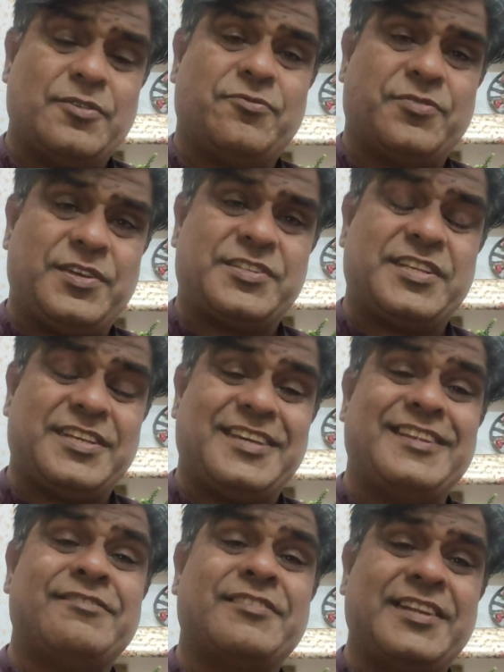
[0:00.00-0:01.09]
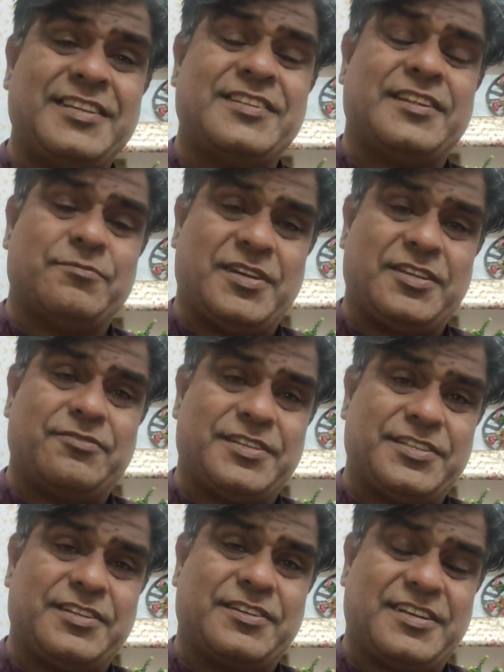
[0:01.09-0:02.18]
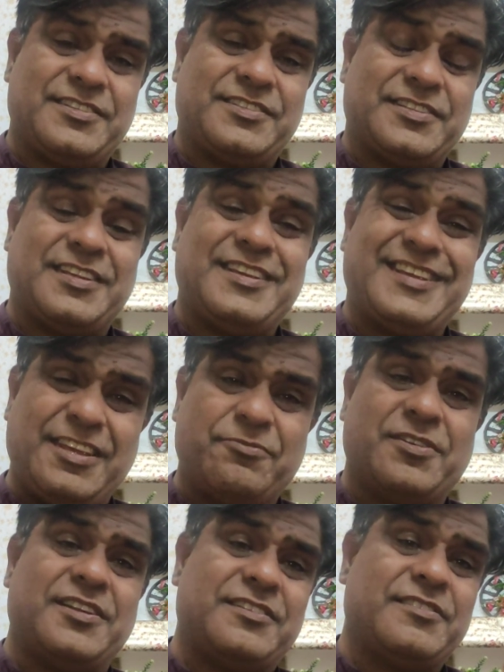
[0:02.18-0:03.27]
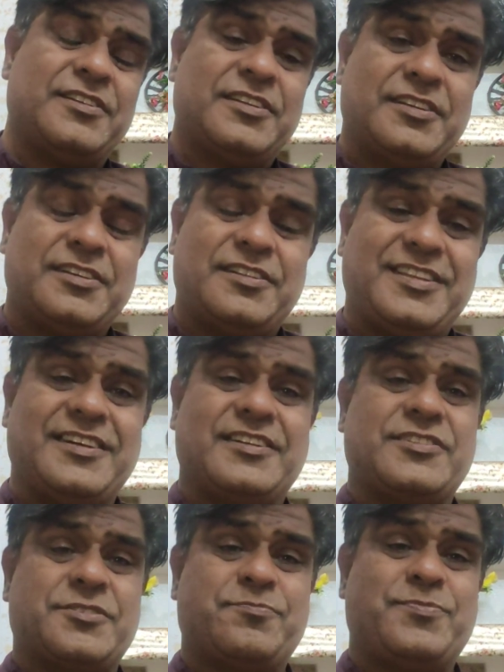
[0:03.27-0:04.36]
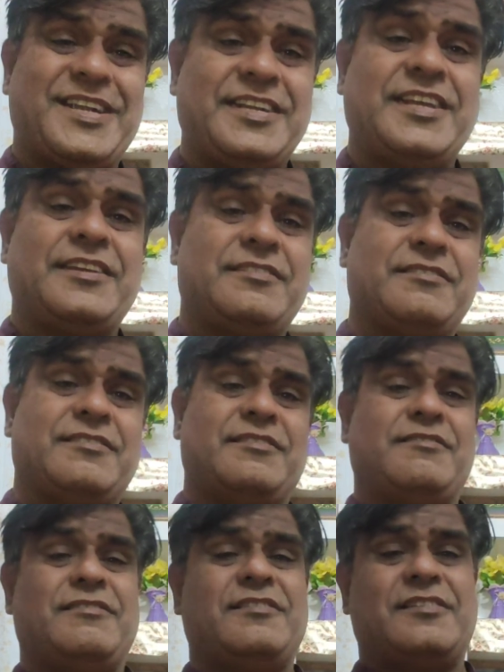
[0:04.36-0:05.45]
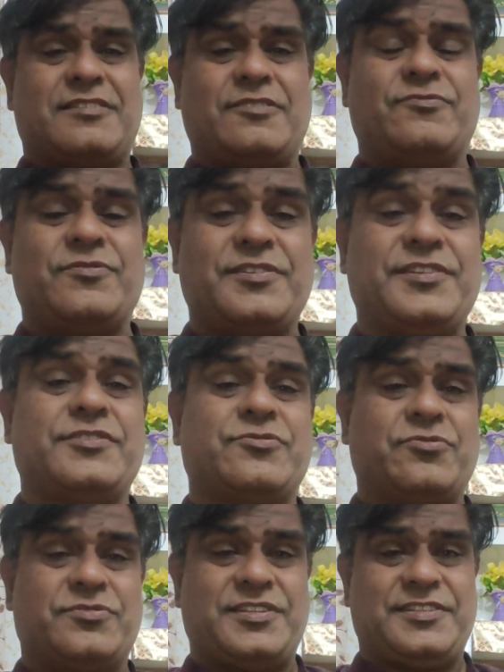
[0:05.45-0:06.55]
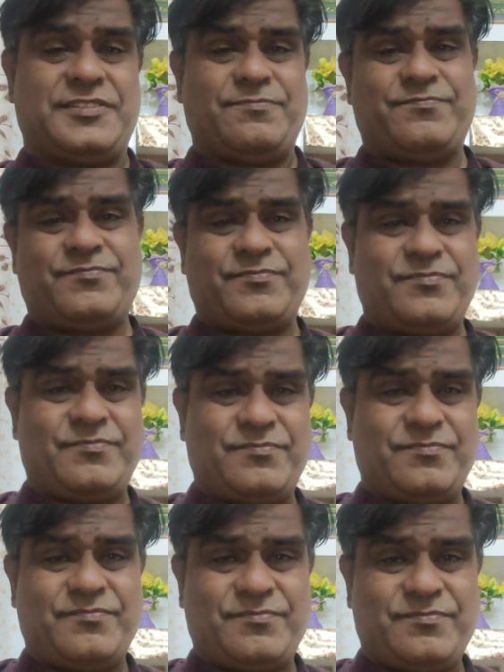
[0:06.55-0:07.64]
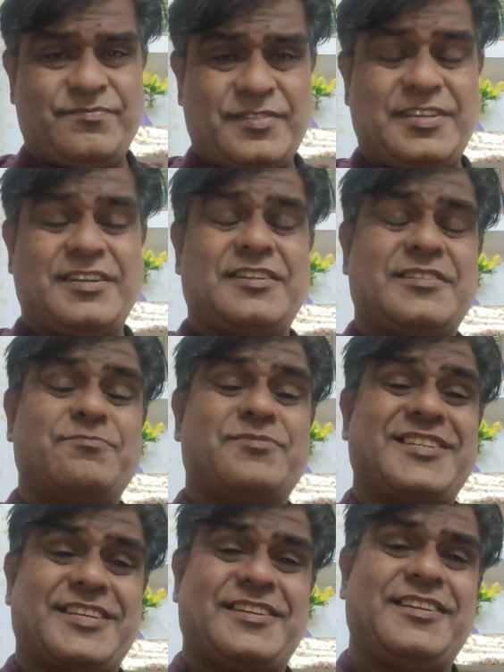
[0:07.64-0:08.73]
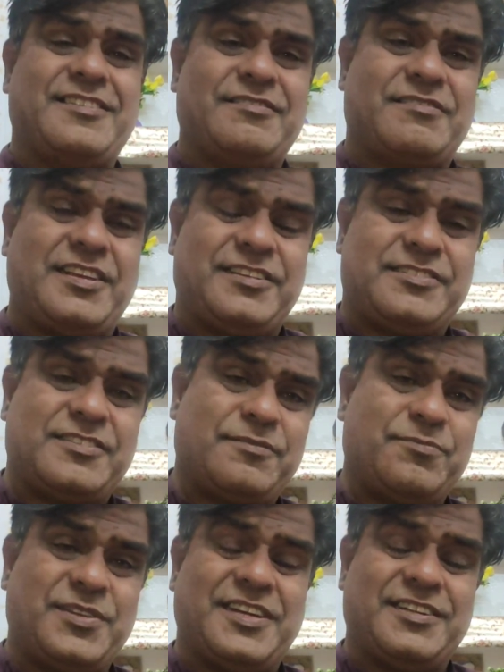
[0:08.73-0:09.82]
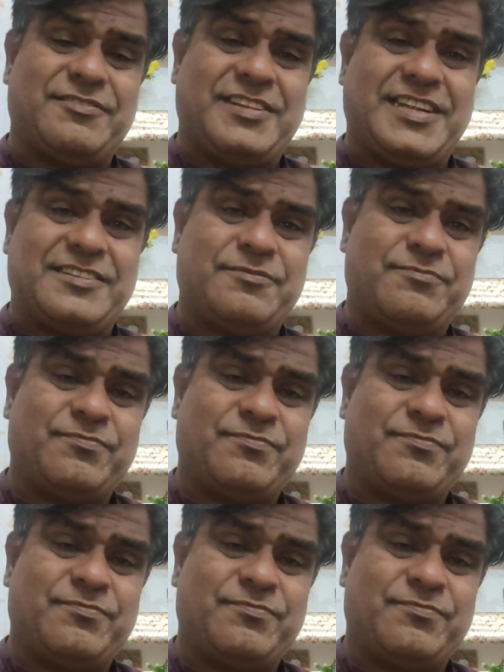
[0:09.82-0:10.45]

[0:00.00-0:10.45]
facing increase in migration crisis, even they are spending a lot of resources. There are some technical things behind that.